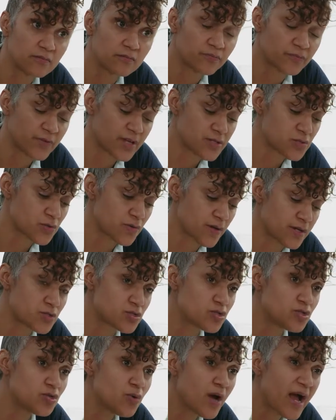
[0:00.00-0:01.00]
That's
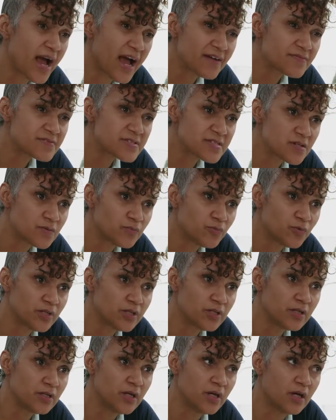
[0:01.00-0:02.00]
great. Do you have
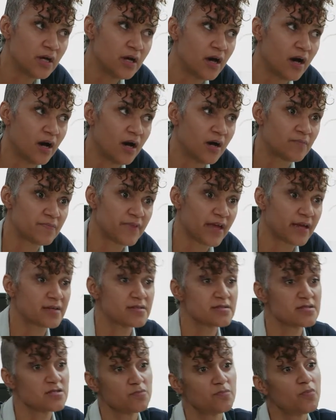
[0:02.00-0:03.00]
someone that
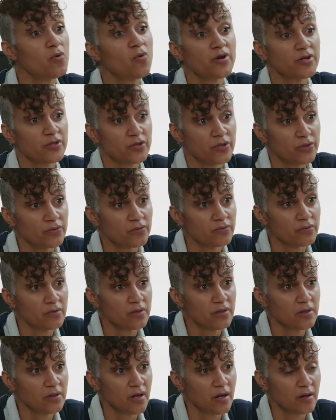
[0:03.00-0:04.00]
can support you?
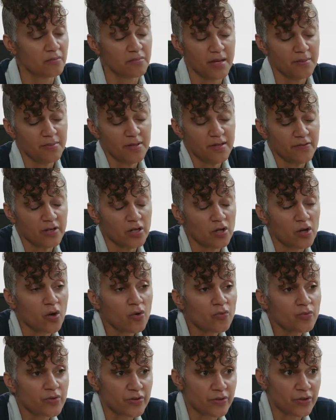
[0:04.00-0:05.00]
Maybe even
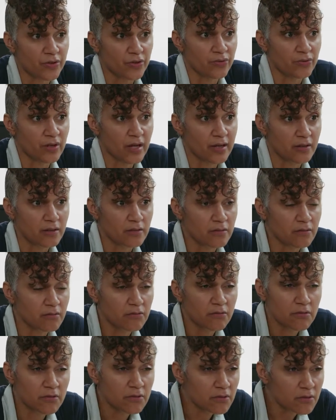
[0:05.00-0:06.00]
go with you, like a
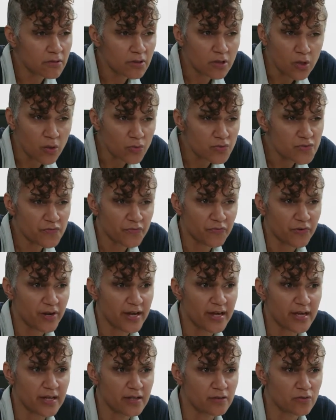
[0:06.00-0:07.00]
close
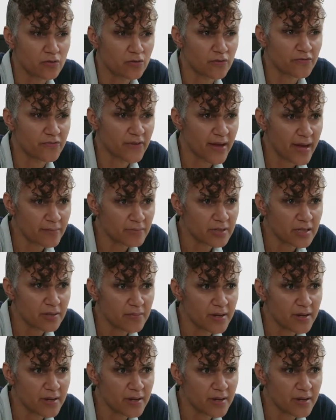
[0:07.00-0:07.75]
friend or a family